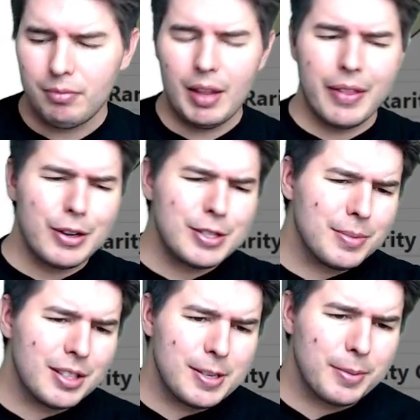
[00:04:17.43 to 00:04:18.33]
There's
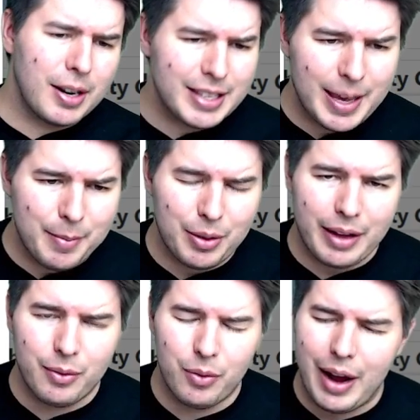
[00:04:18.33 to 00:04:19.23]
some cards that came with
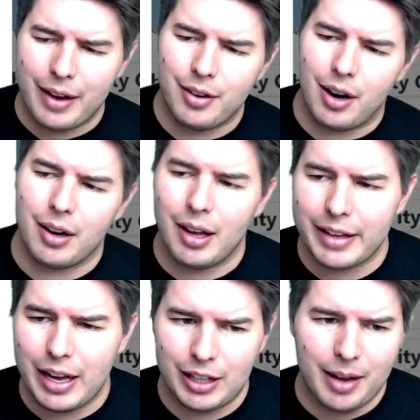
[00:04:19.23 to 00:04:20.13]
like Ragnar,
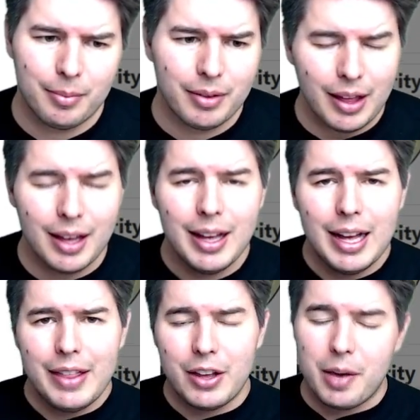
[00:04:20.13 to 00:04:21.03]
Kaldheim,
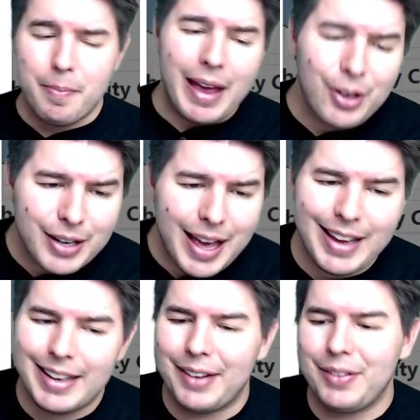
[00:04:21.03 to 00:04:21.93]
the commander
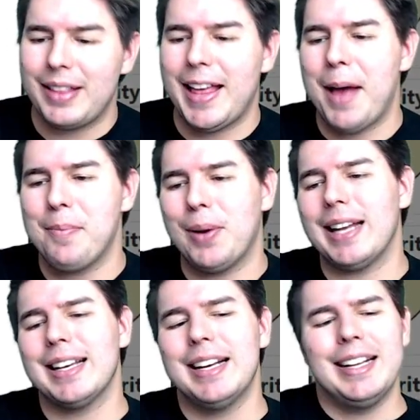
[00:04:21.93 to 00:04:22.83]
deck and everything like that,
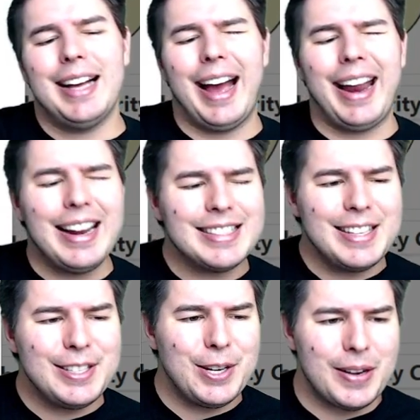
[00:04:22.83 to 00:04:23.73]
but I didn't
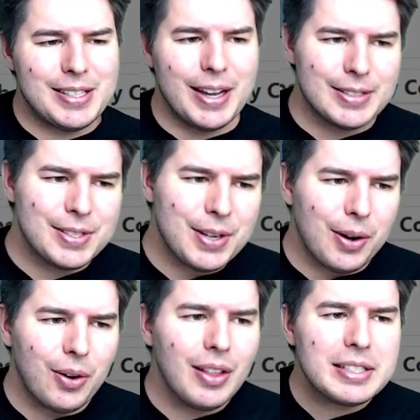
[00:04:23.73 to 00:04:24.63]
see too much else. So
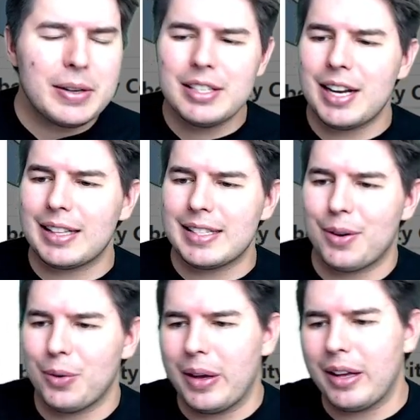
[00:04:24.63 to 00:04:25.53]
let's go ahead and check this out
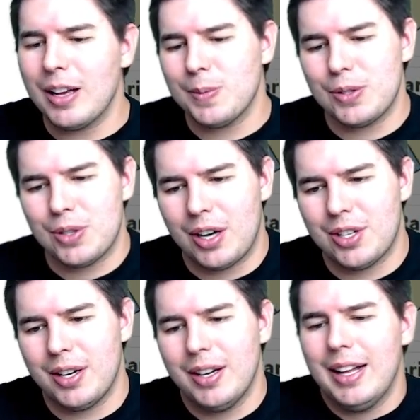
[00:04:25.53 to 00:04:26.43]
real quick. Cosmos
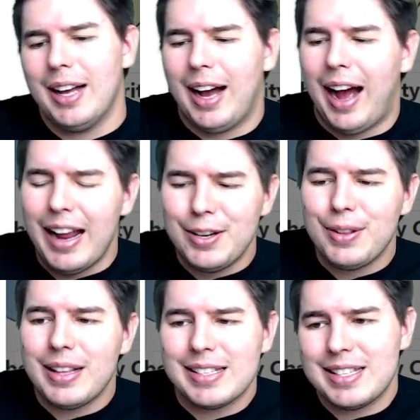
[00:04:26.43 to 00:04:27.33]
Charger. I do
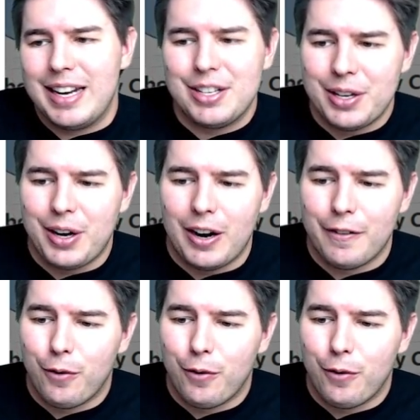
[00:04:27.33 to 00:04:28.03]
think this is an interesting card.